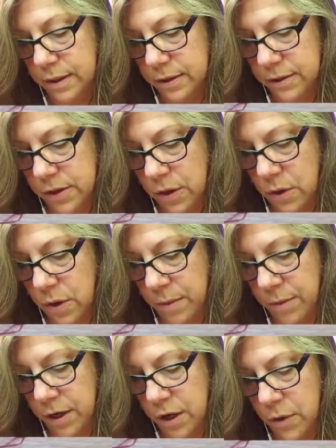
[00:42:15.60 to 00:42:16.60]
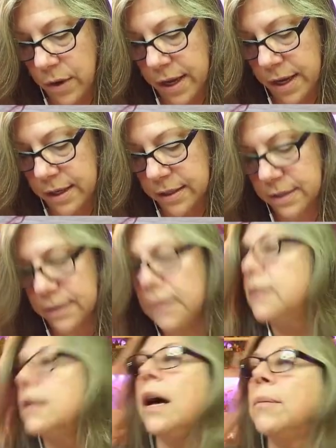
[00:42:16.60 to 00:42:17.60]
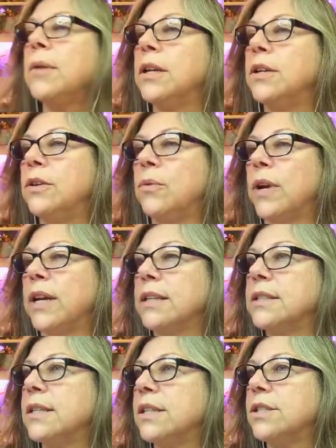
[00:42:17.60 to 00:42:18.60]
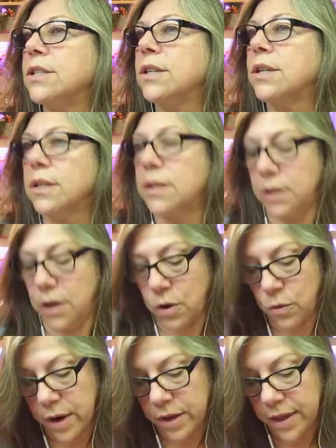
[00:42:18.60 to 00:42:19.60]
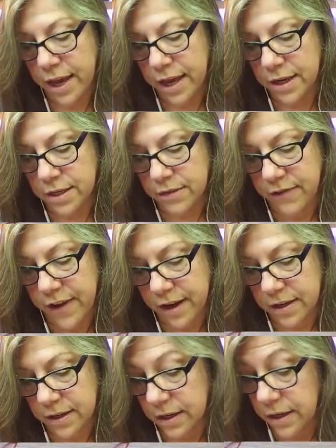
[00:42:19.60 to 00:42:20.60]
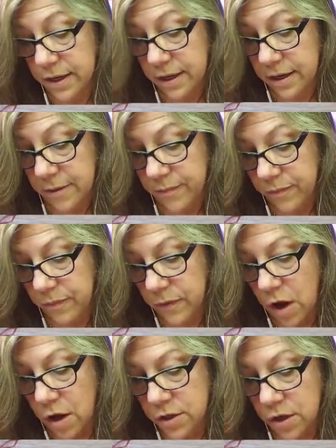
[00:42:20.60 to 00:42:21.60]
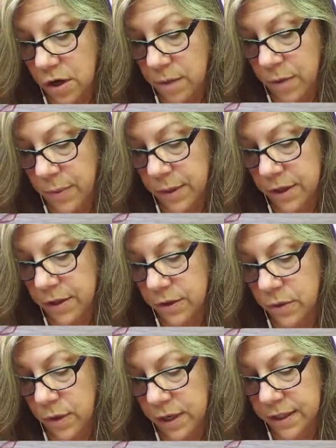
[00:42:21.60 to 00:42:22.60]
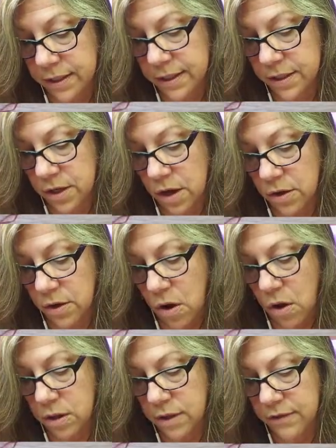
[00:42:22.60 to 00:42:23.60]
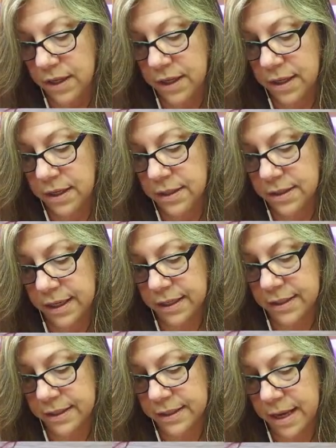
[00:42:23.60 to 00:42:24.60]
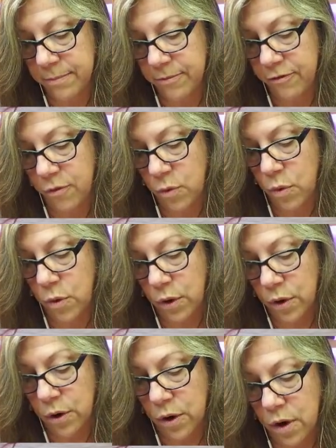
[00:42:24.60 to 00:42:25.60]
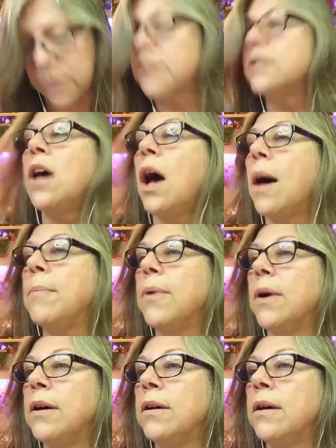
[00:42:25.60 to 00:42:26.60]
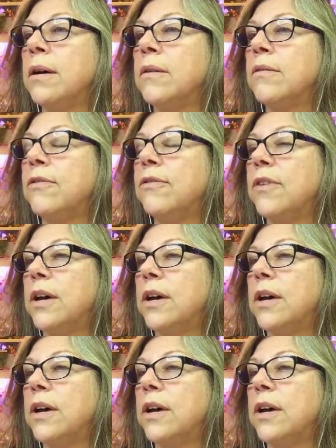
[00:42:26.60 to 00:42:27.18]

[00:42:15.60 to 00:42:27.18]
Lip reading: So I'm going to go ahead and I'm going to do the running stitch to go around the edge. In fact, odds are I'm probably going to do the running stitch on all of these except for on the top of